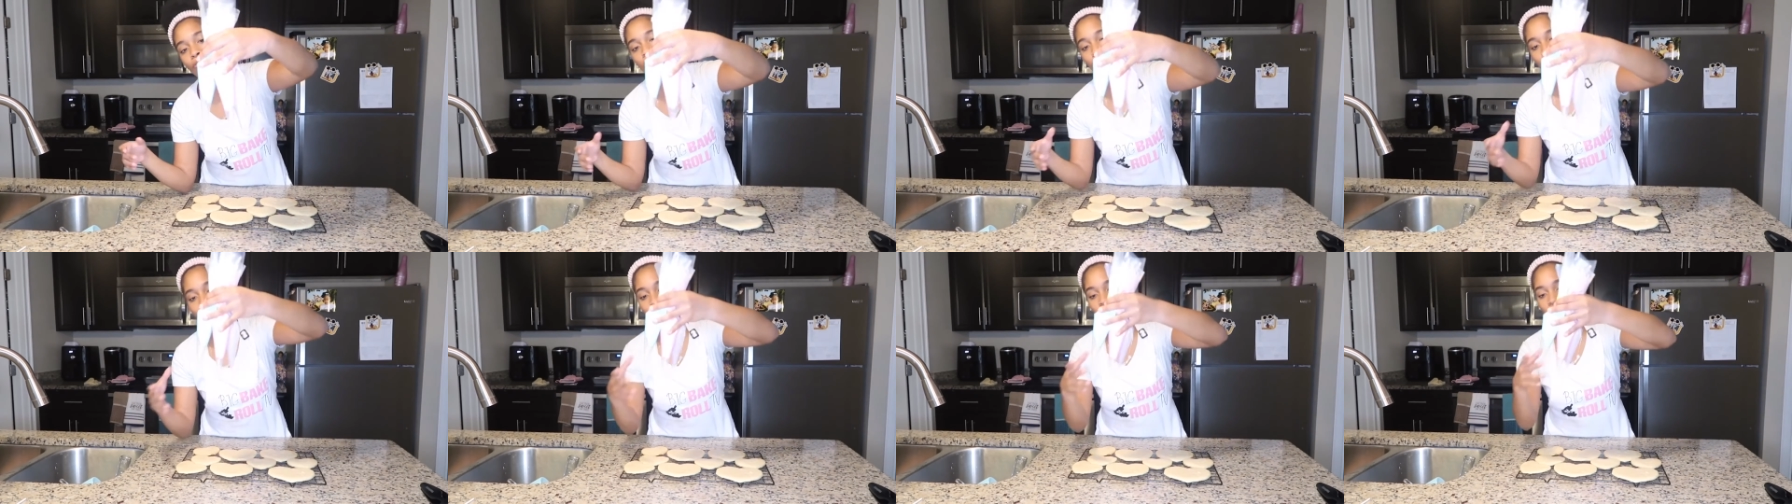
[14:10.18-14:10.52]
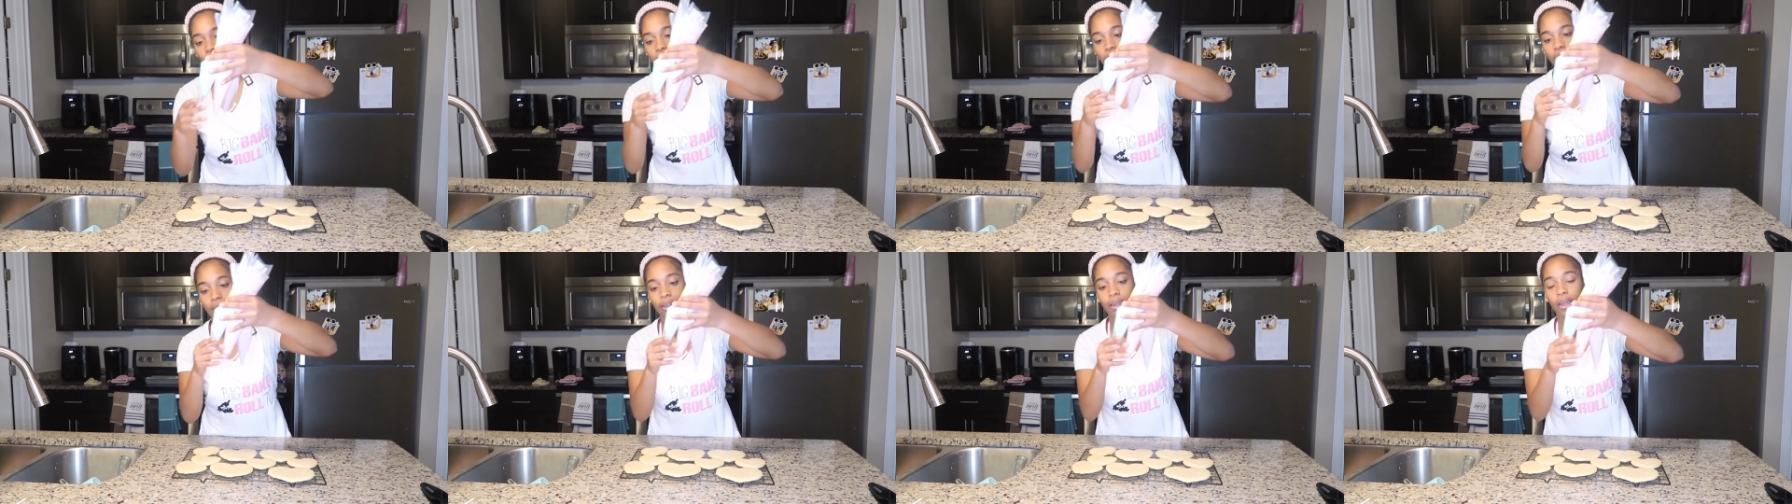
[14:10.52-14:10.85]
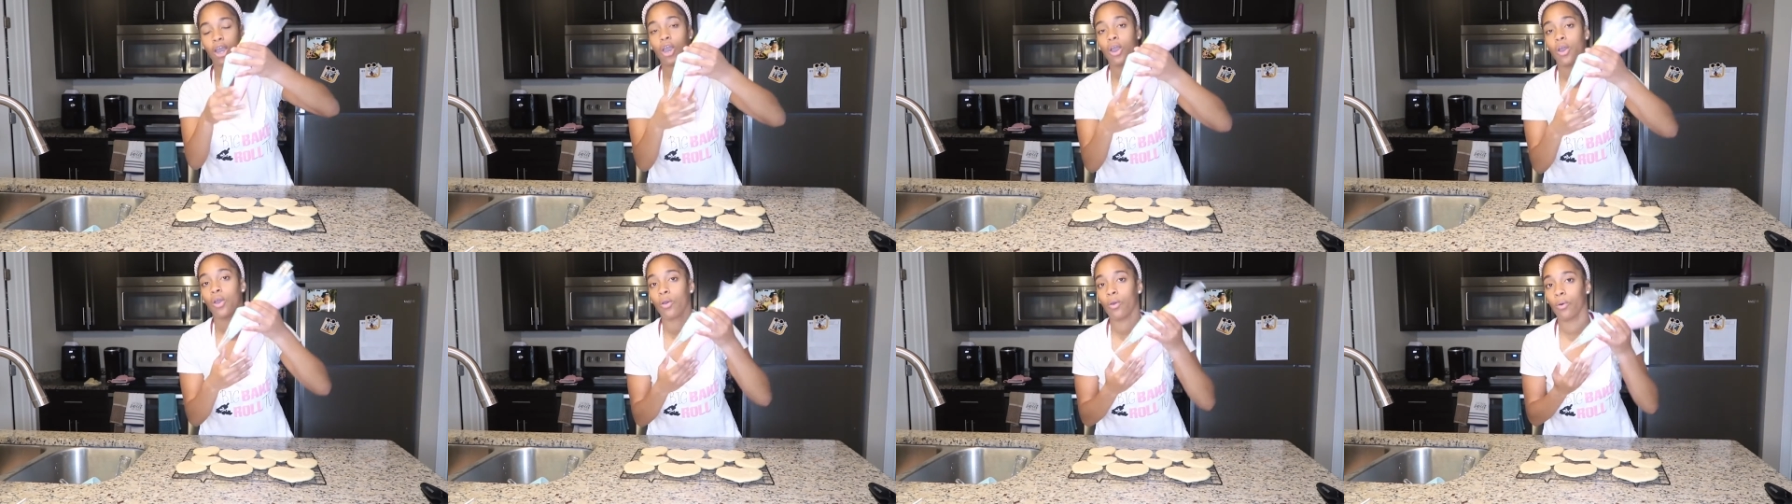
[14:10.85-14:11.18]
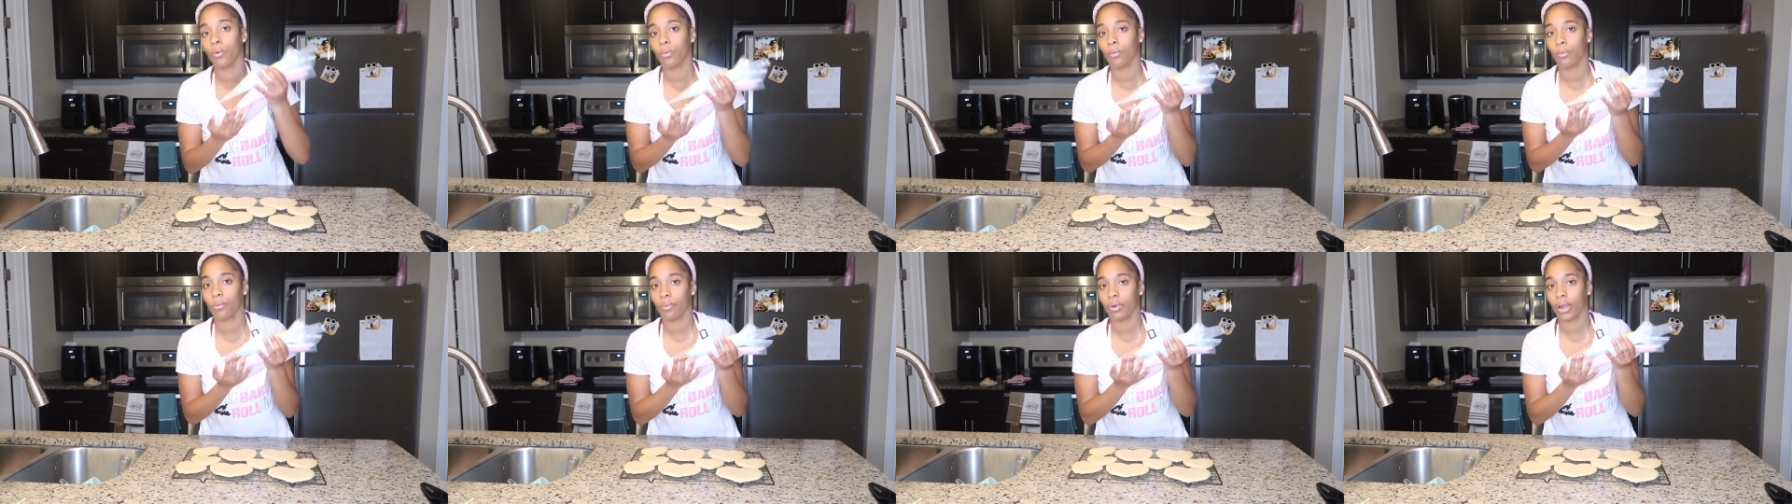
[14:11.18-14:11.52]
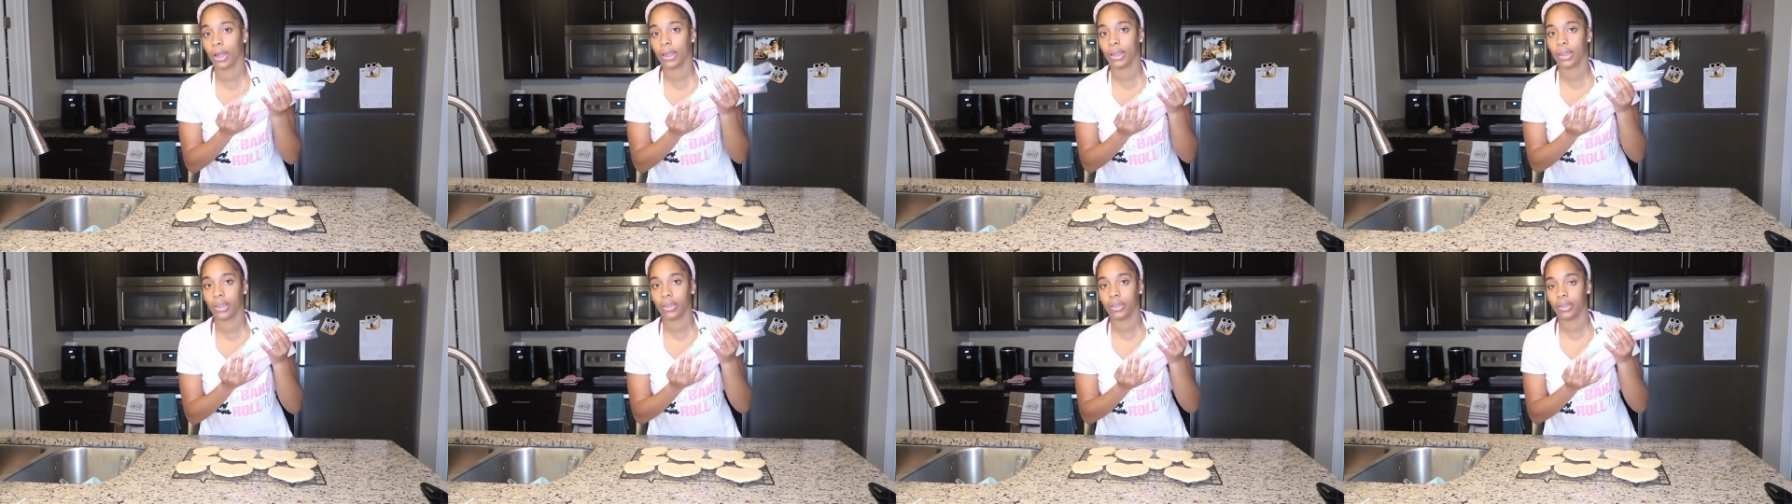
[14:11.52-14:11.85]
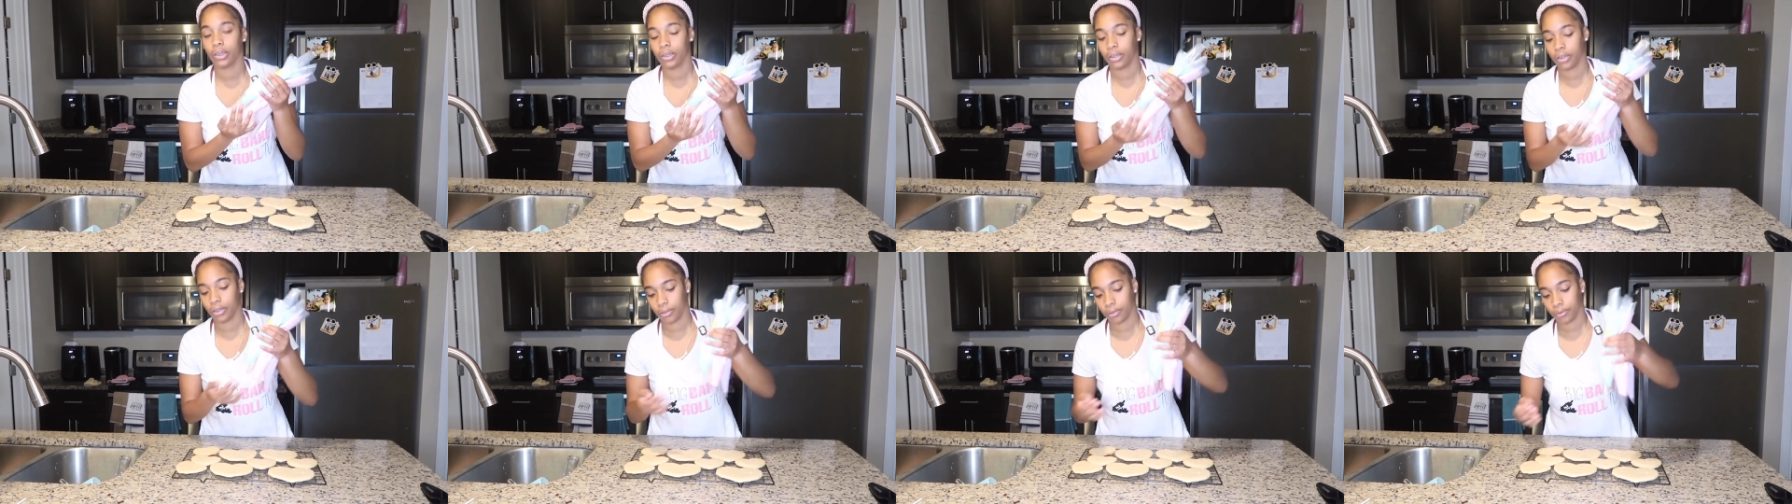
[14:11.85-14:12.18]
frosting right
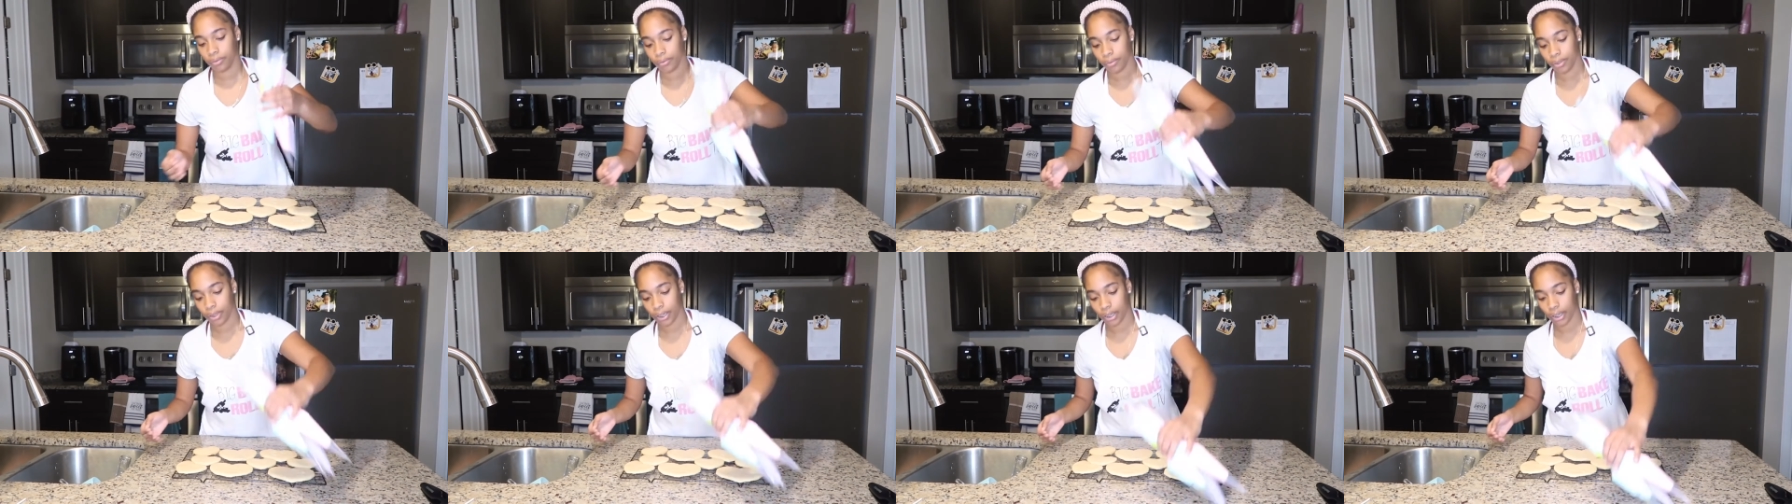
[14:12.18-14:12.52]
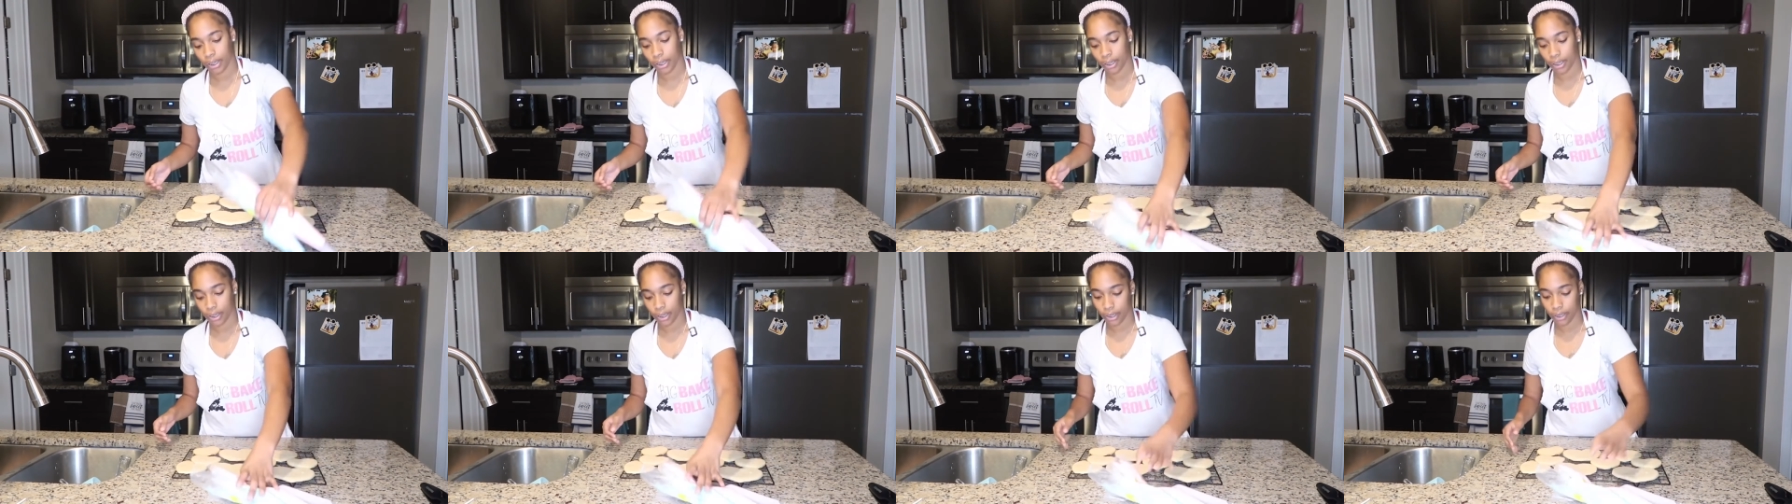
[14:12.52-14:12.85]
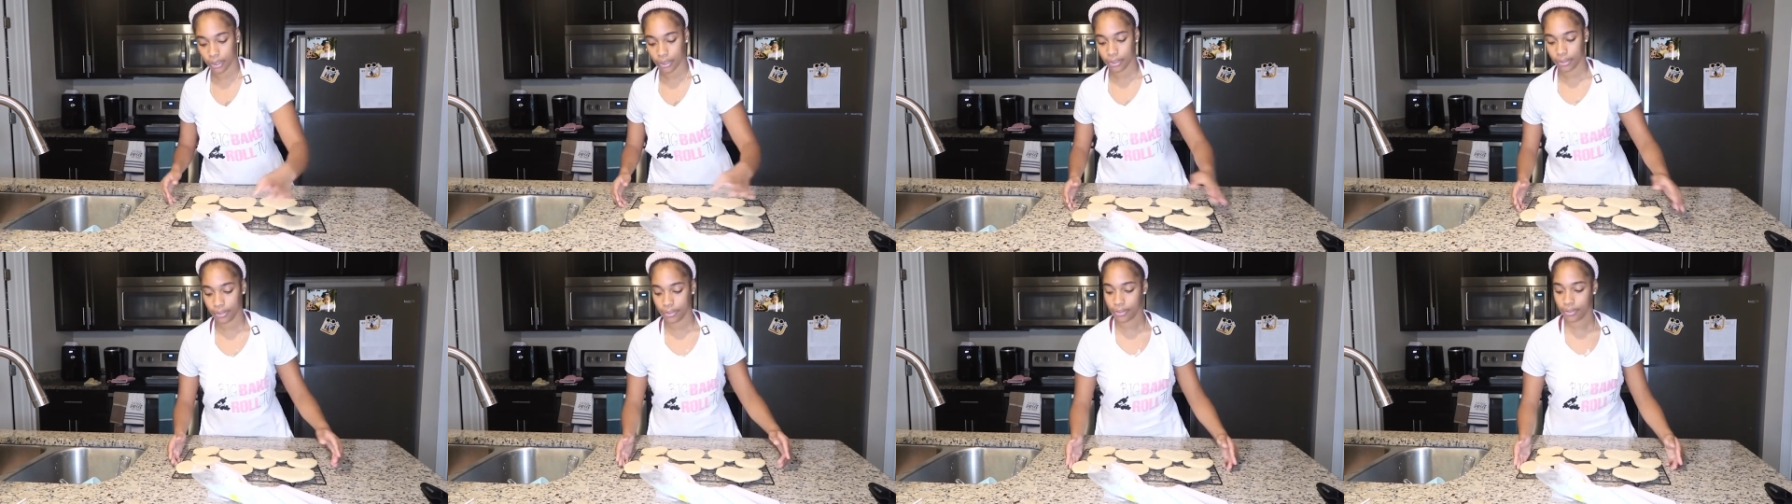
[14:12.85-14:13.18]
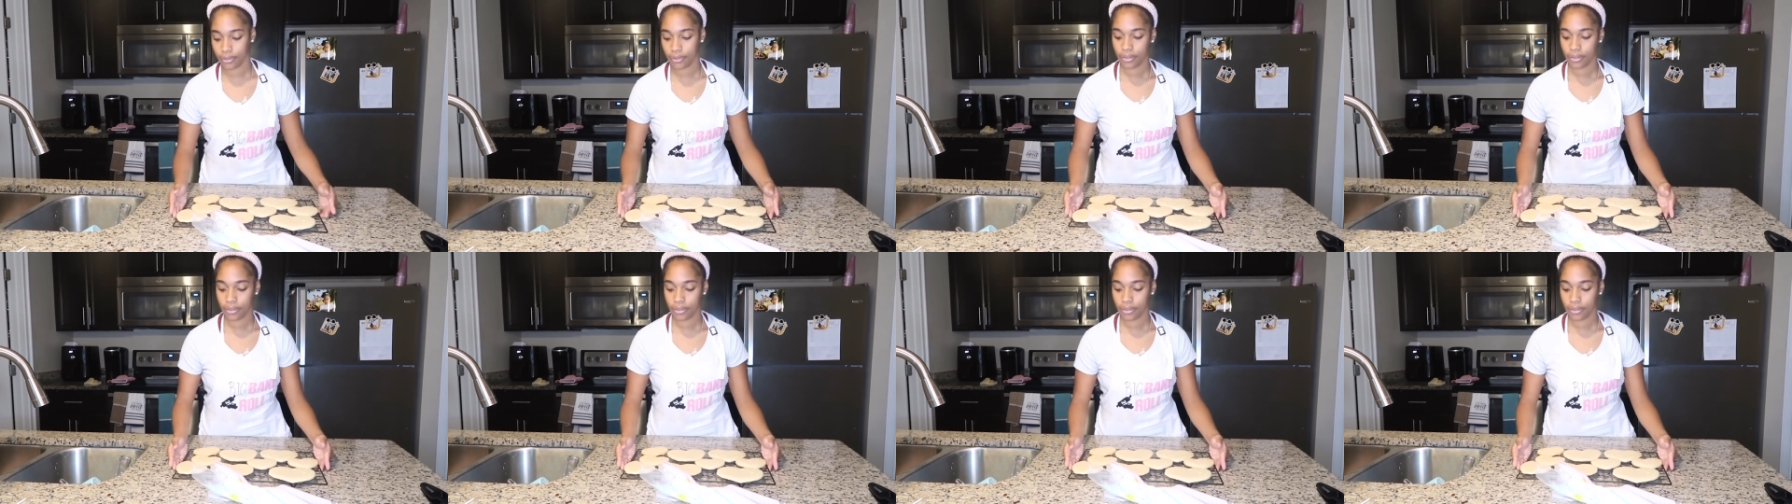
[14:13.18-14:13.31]
here, and